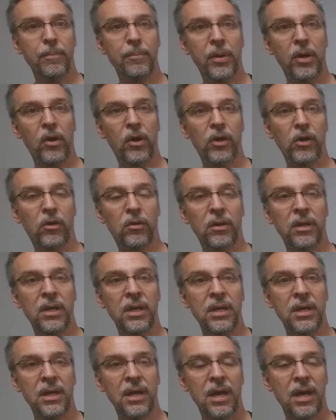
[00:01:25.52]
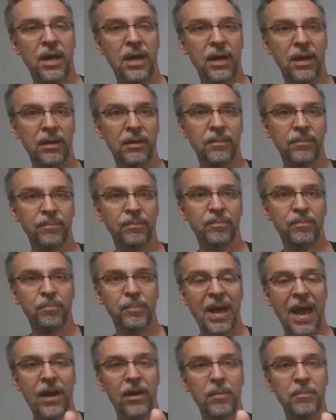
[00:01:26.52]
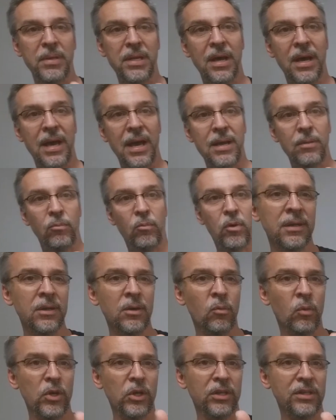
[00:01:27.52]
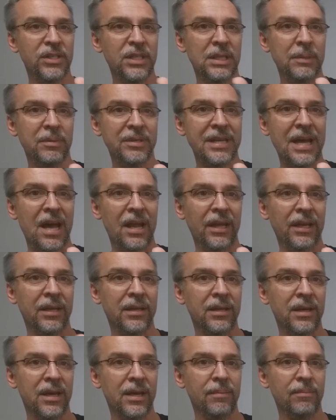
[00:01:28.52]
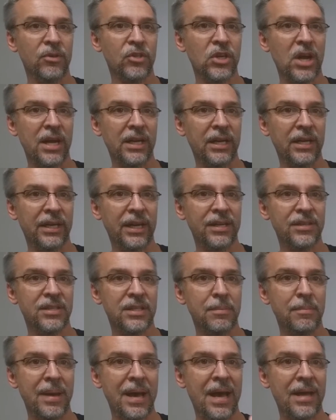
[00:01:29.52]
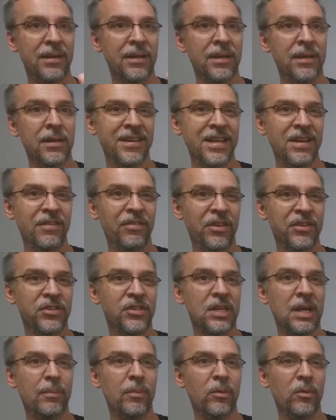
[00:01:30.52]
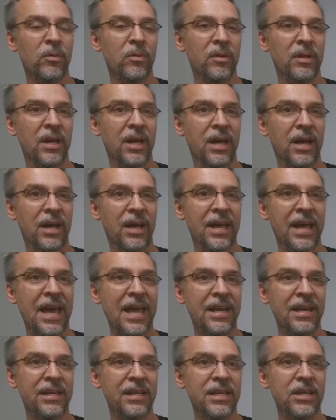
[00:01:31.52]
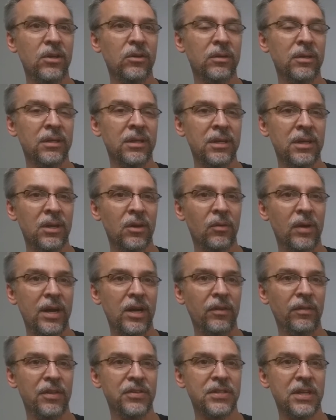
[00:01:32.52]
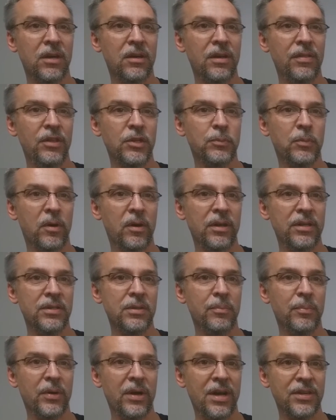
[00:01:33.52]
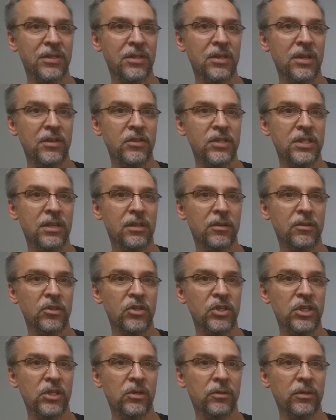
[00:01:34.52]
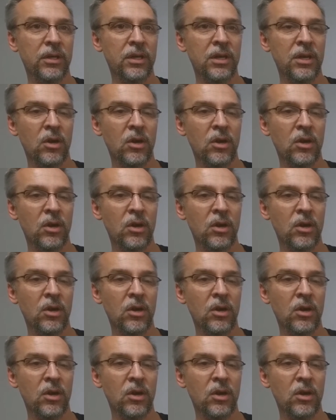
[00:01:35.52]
Imperial uh, pattern behind where, where, you can see the metallic um, shining against the matte. You have this double uh, headed eagle right here in the center, and this part is embossed, and you see a little shield